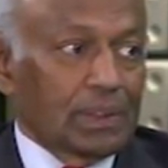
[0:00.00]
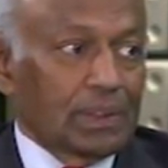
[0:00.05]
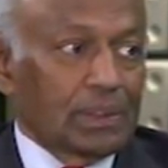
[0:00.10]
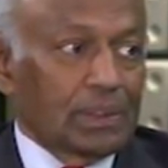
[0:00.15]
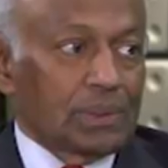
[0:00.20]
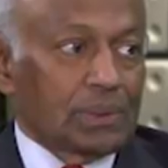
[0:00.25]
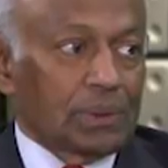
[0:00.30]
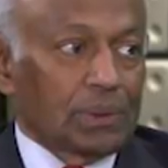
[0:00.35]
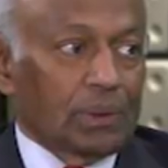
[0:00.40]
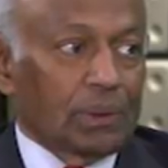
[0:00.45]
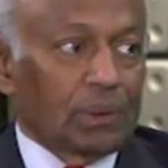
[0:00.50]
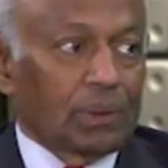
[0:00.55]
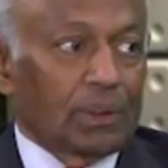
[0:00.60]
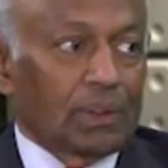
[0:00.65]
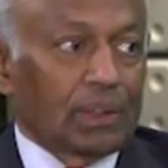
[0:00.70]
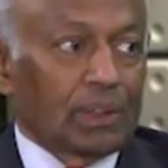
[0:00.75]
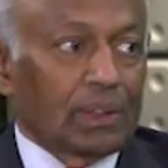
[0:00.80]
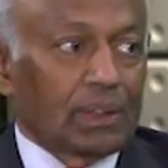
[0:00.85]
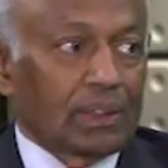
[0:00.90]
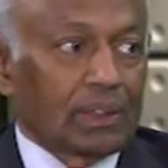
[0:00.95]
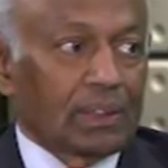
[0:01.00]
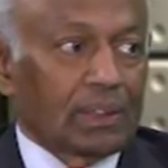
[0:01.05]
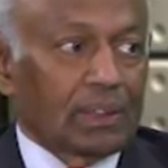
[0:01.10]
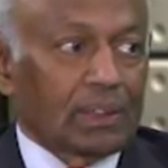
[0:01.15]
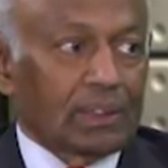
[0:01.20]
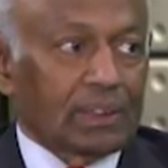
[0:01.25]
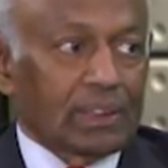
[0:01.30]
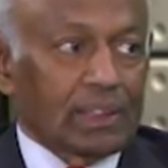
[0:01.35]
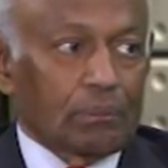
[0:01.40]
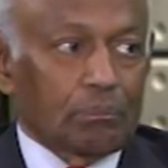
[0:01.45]
So
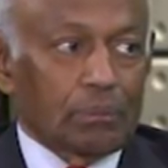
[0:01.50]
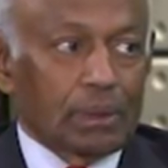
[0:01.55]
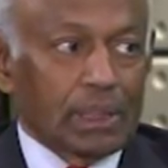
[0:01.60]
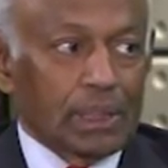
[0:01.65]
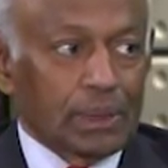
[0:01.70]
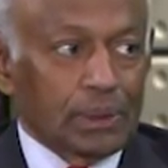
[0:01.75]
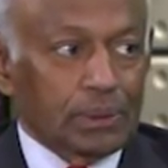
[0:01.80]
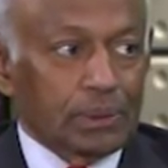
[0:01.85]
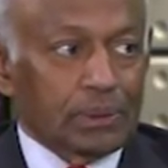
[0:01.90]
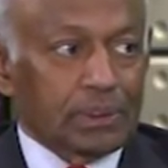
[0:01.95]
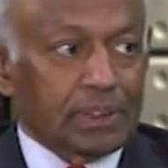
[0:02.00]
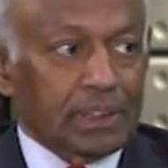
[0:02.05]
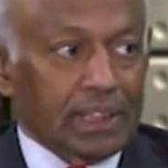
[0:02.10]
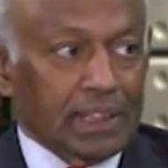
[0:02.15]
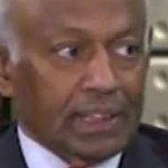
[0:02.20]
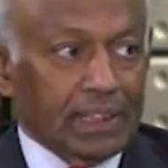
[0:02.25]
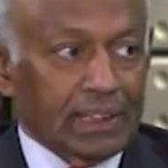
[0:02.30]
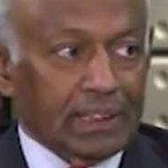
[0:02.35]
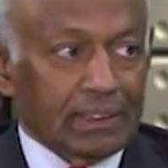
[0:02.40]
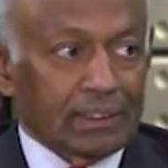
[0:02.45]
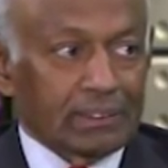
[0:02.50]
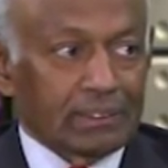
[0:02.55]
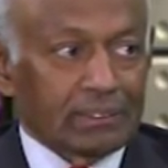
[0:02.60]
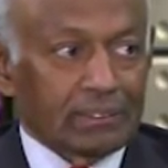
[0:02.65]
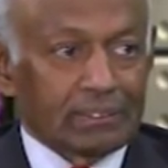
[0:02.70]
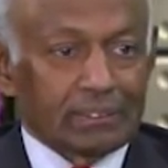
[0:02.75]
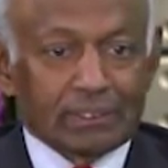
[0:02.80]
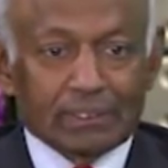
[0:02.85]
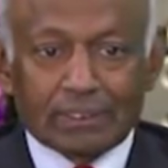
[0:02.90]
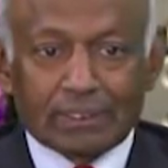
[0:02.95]
the minute you trigger,
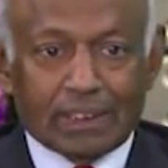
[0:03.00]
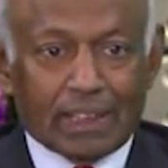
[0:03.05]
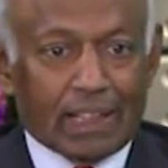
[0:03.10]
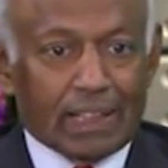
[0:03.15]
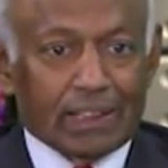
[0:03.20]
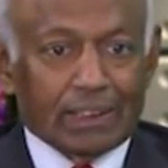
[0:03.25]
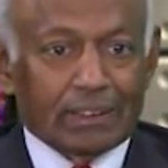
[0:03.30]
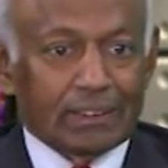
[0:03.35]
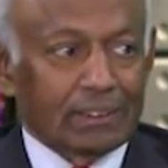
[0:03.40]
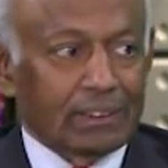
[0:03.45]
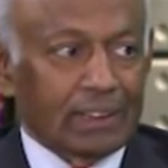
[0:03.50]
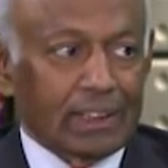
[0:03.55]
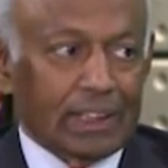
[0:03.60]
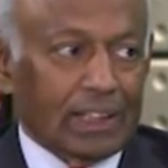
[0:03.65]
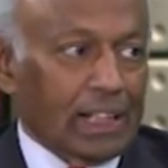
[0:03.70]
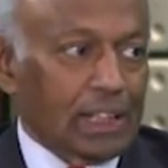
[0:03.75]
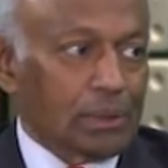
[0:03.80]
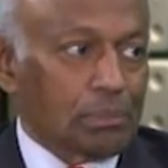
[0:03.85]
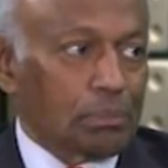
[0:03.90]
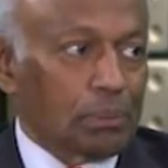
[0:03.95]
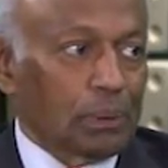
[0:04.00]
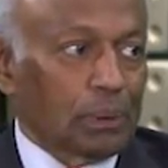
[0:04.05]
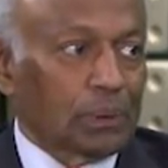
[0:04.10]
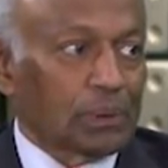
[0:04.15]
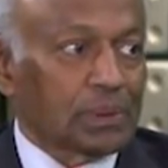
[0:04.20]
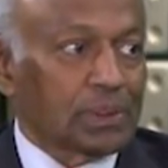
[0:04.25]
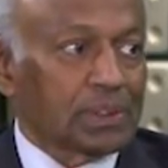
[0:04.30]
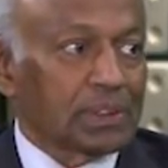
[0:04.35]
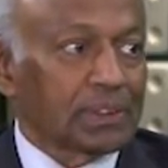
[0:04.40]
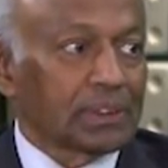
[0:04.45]
then it
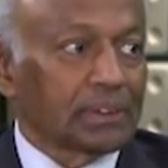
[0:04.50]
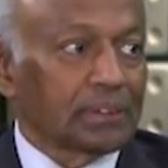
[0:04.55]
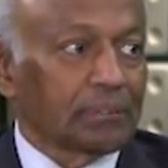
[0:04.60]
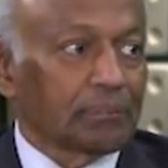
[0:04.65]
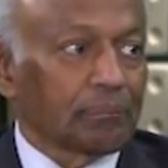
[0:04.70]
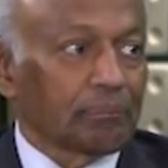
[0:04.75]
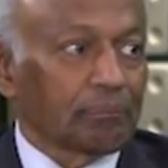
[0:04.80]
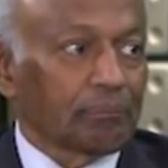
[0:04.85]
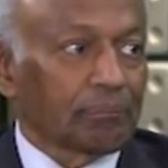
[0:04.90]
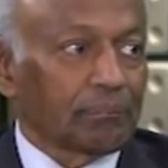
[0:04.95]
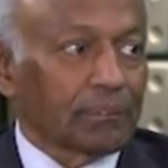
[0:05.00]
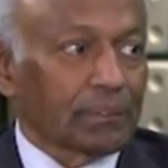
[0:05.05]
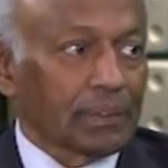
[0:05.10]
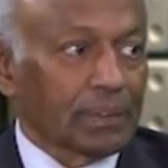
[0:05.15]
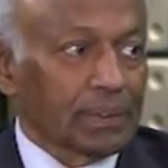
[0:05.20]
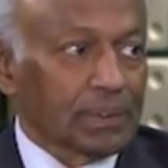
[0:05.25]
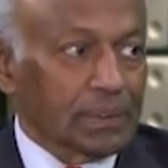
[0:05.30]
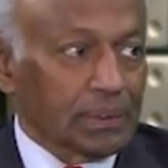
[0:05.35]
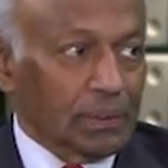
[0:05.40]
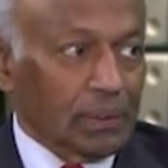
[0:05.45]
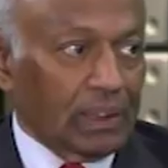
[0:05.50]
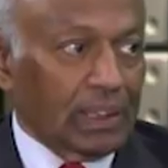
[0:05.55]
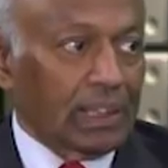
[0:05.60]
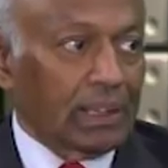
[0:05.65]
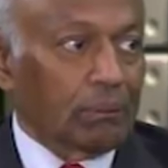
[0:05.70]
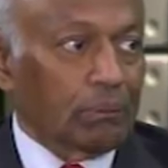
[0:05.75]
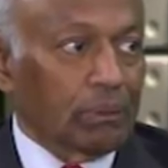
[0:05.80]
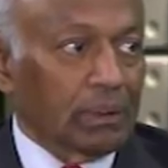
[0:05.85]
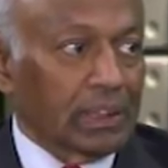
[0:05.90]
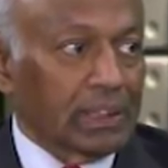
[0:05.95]
explodes. So
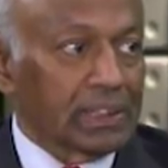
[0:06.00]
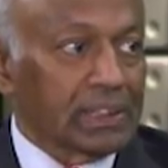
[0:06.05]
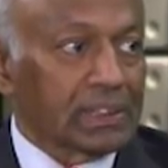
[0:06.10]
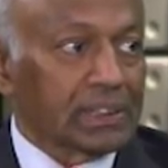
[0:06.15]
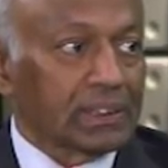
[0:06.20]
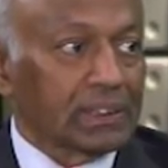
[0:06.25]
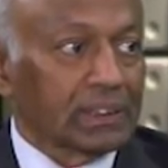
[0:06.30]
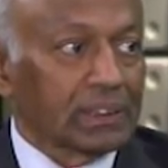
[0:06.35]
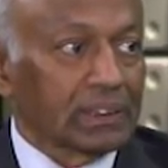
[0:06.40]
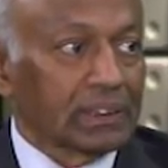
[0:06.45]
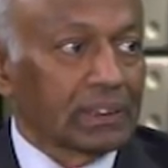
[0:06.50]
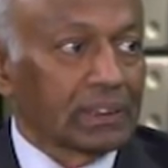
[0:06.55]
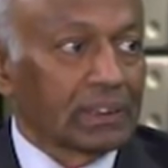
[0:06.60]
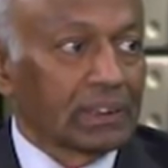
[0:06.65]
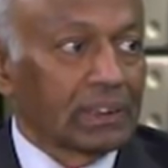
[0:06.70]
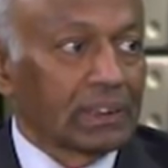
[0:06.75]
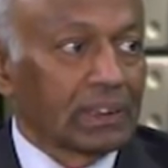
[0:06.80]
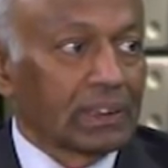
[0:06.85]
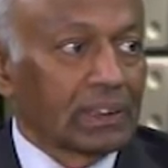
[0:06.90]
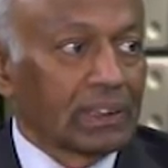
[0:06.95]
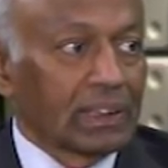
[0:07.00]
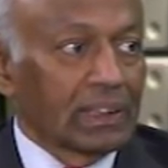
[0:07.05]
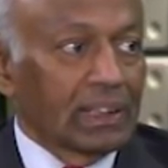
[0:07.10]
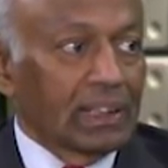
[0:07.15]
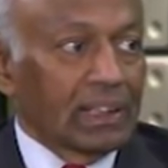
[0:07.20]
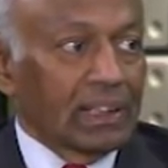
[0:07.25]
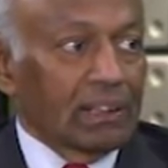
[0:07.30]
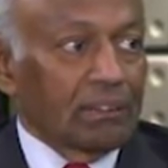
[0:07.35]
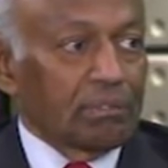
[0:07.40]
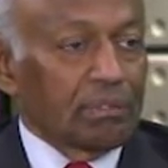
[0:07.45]
likewise,
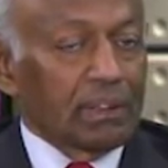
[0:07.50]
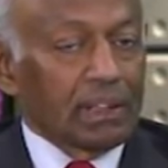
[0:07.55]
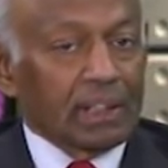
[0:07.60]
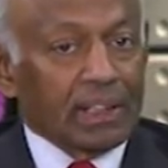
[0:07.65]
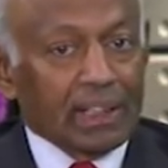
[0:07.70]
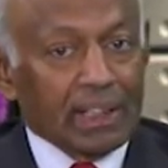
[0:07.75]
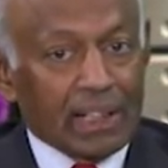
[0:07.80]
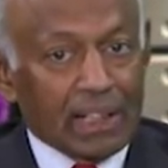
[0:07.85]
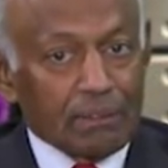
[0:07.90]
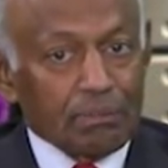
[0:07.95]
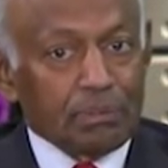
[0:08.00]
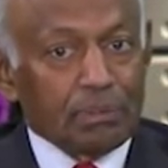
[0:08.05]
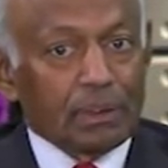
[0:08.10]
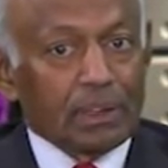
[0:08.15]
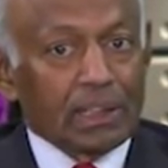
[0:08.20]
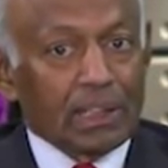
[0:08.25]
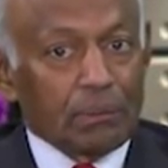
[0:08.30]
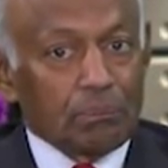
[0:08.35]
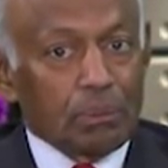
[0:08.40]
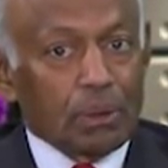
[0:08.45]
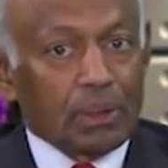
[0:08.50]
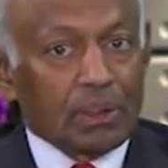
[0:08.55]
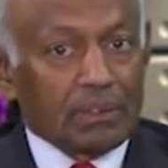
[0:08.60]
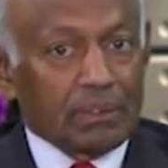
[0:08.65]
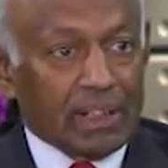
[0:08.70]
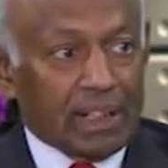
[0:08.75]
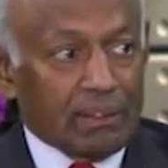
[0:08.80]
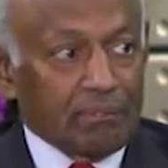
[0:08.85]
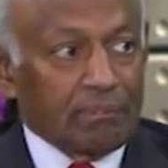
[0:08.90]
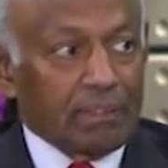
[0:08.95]
if we are careful about
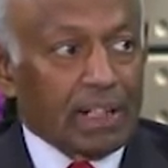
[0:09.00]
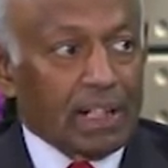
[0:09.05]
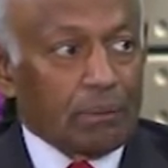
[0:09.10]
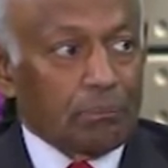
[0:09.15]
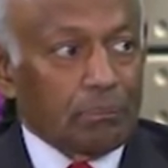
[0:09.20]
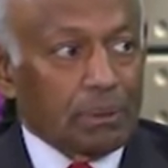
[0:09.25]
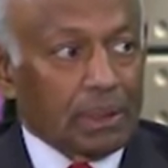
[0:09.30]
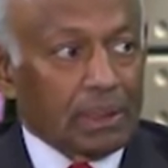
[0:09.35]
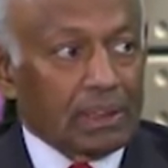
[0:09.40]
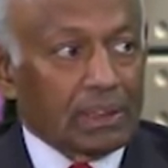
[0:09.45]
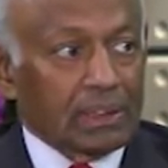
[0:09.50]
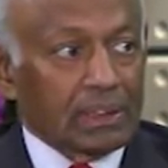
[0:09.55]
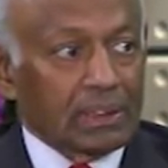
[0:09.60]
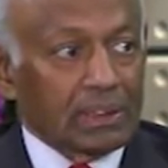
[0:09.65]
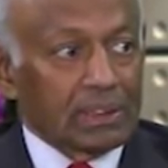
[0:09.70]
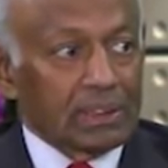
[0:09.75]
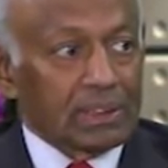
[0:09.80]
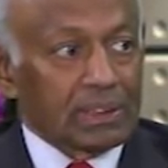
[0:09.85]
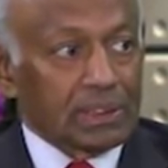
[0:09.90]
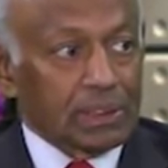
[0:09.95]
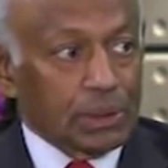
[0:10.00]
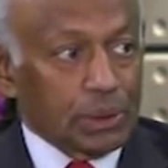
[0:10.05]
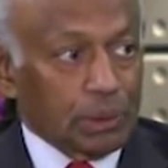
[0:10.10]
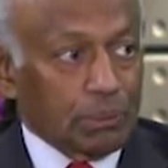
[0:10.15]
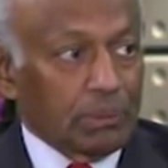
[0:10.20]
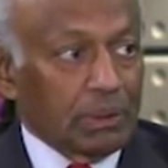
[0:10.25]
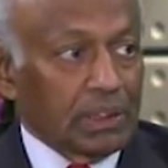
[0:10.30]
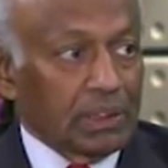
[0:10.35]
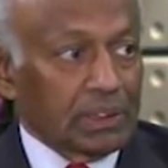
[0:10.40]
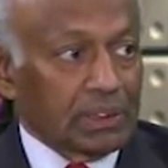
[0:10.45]
our environmental
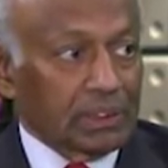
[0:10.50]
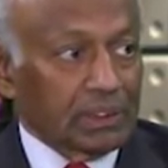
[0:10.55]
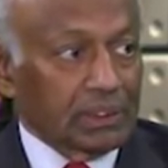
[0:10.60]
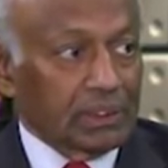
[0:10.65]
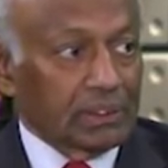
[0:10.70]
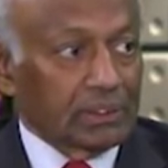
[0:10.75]
situation,